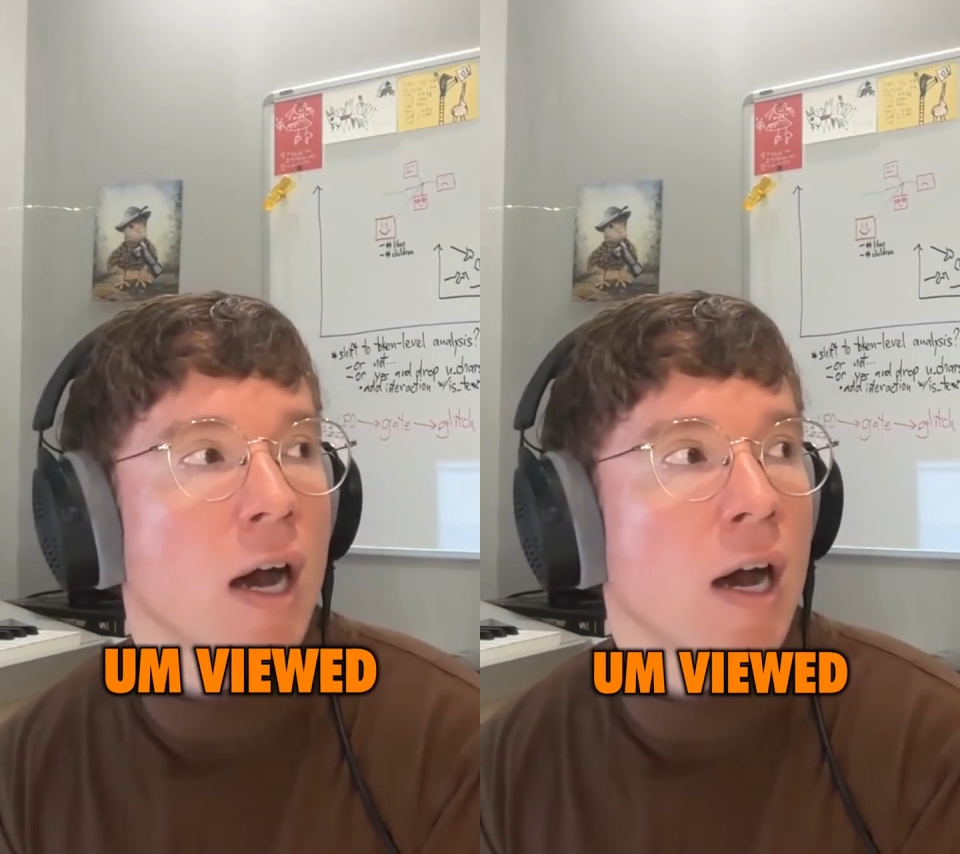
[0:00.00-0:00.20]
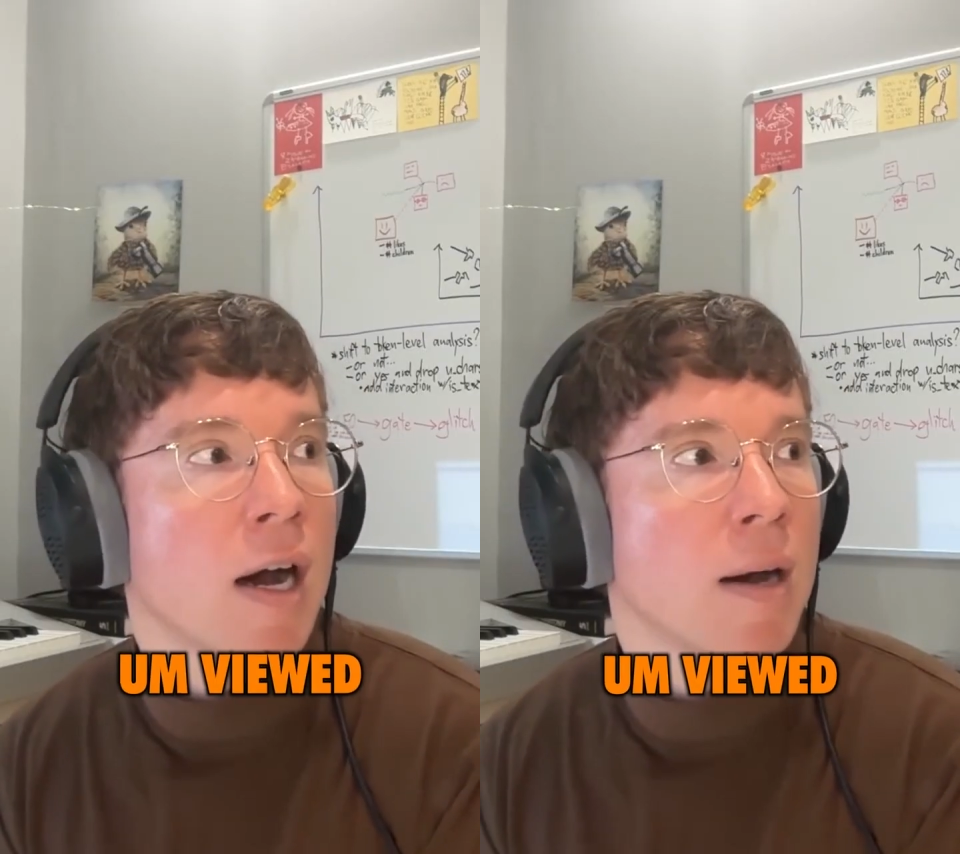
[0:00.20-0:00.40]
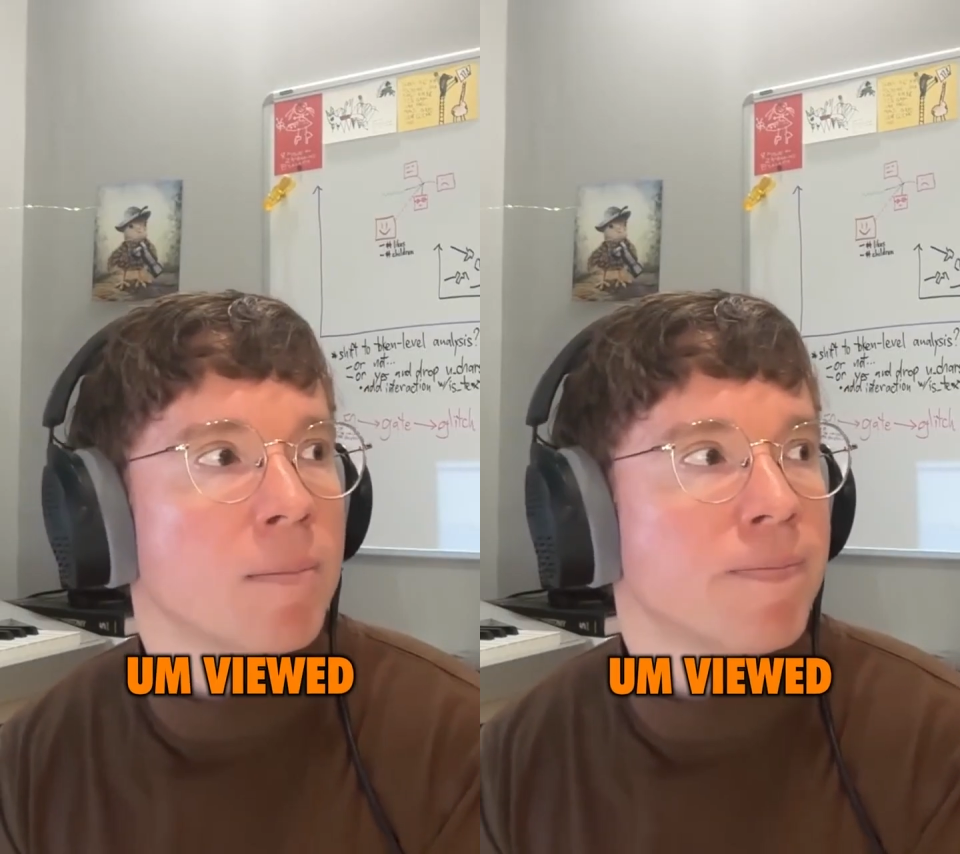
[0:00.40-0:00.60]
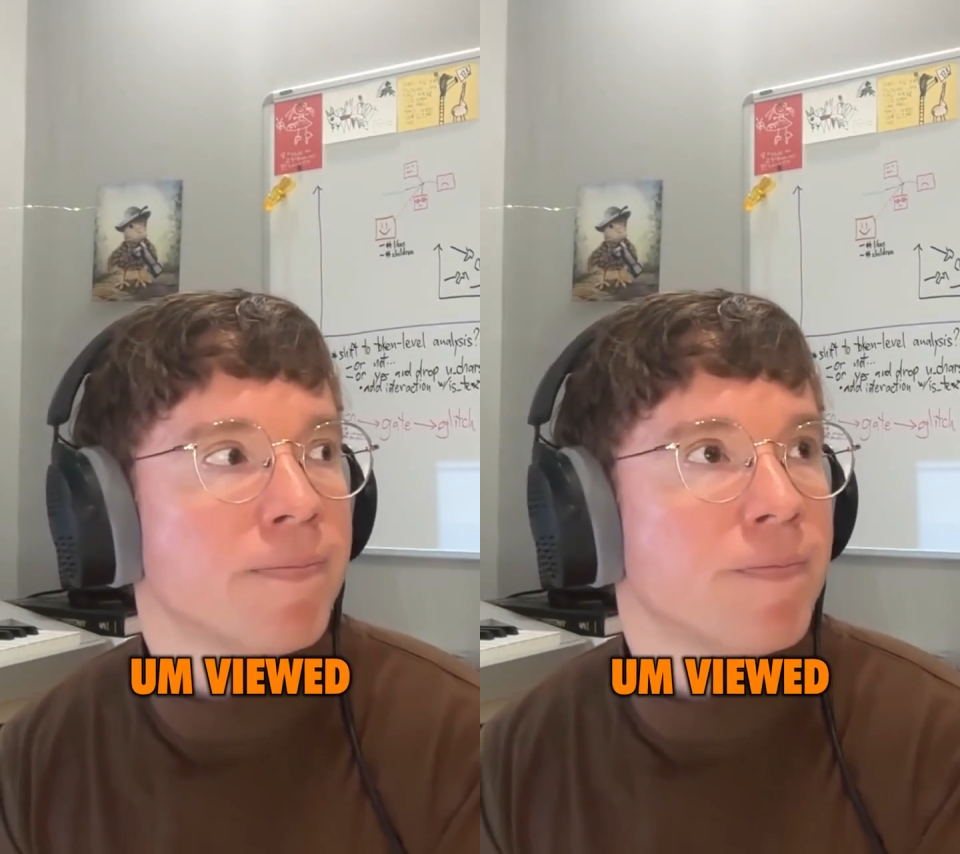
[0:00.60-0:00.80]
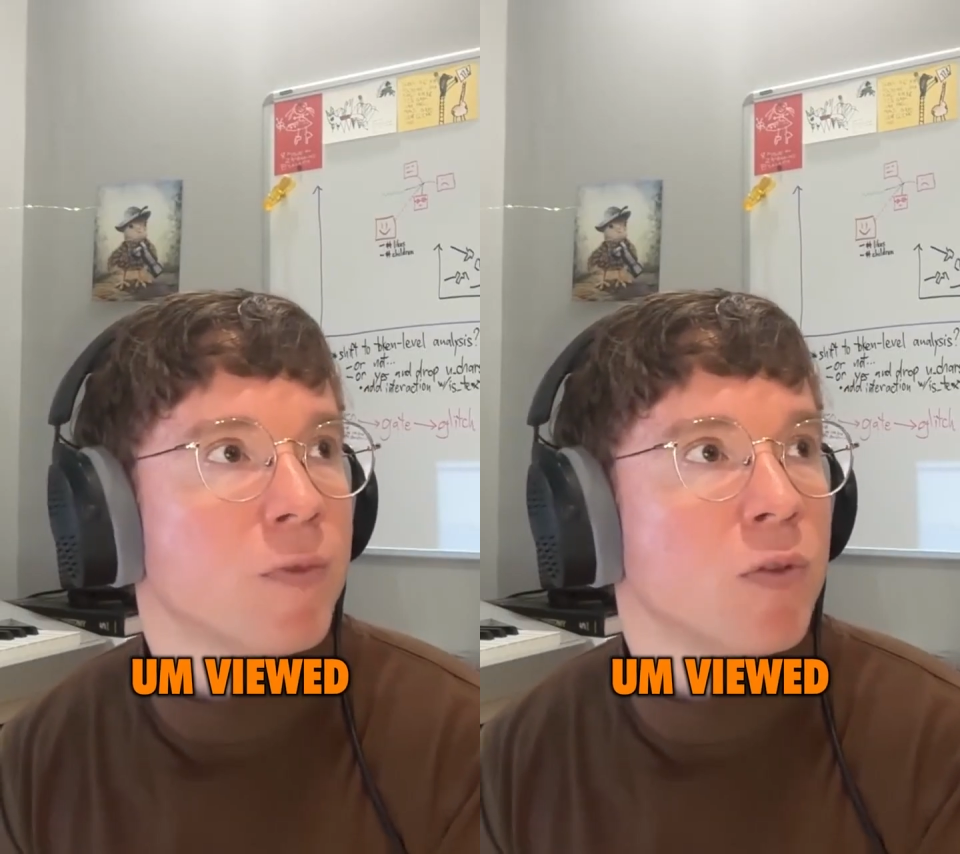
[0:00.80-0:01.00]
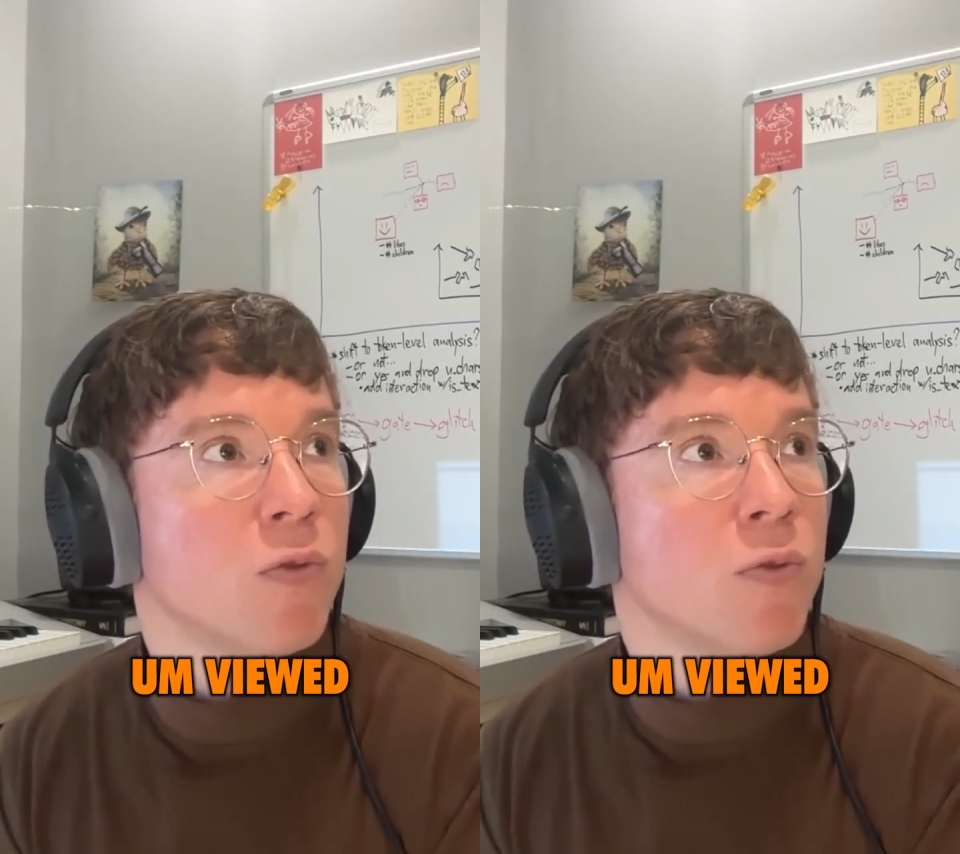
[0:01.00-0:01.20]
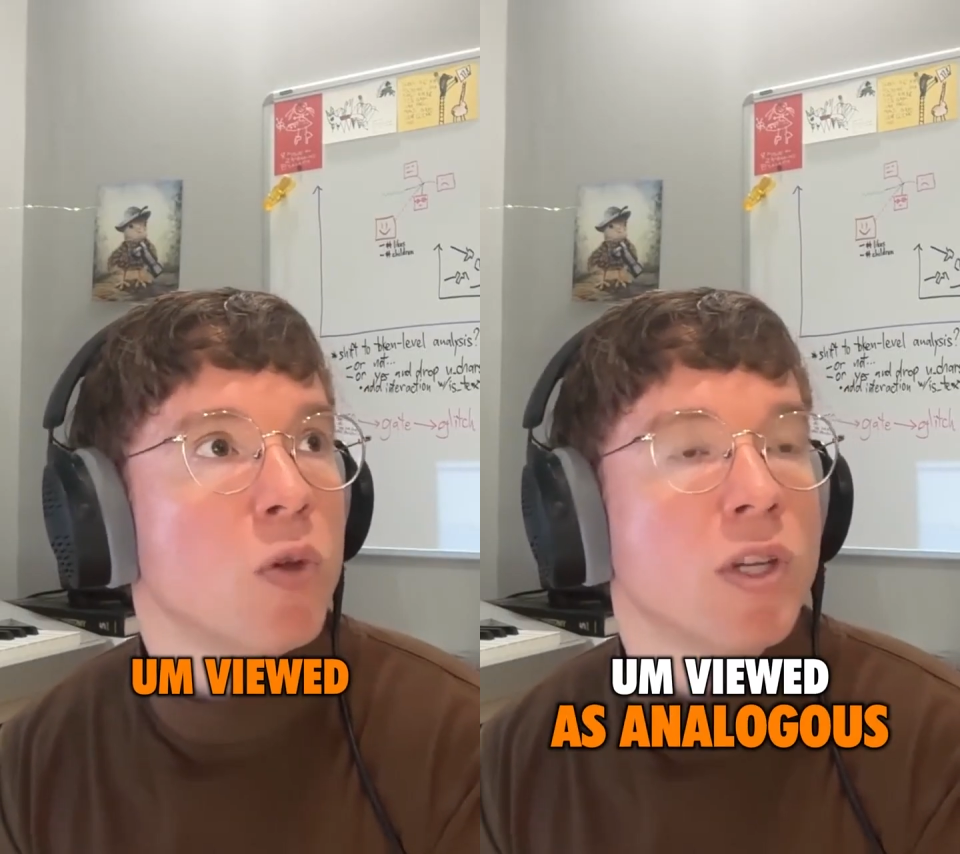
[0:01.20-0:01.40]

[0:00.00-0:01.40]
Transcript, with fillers: um, viewed